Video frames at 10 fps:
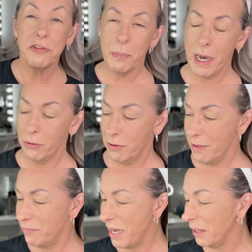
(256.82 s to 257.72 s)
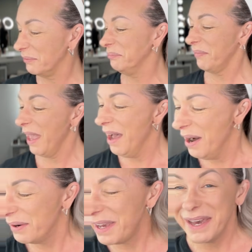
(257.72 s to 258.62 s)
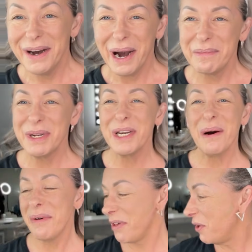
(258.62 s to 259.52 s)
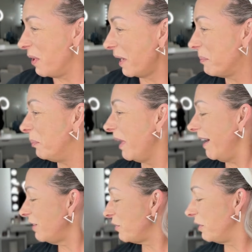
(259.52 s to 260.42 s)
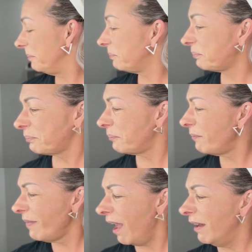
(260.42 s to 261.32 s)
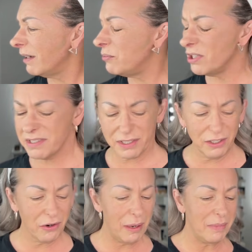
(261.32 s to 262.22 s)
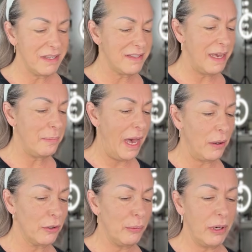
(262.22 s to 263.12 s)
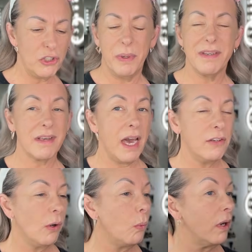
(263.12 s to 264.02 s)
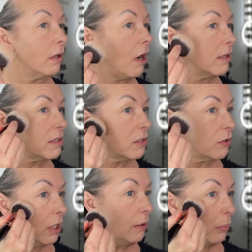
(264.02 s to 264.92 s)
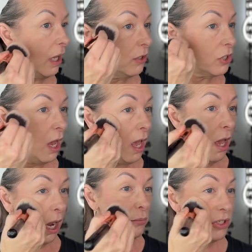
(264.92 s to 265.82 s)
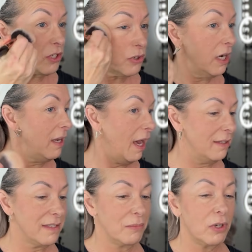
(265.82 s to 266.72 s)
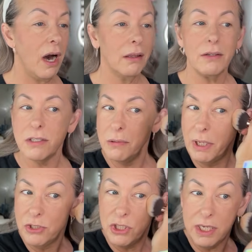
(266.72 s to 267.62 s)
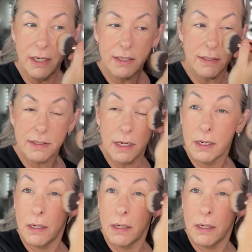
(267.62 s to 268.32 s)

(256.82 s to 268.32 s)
to powder them down. Okay, I'm gonna go with a quick blush, and I'm just gonna grab my same powder brush because I don't want a concentrated blush. I'm just trying to add some color to my cheeks.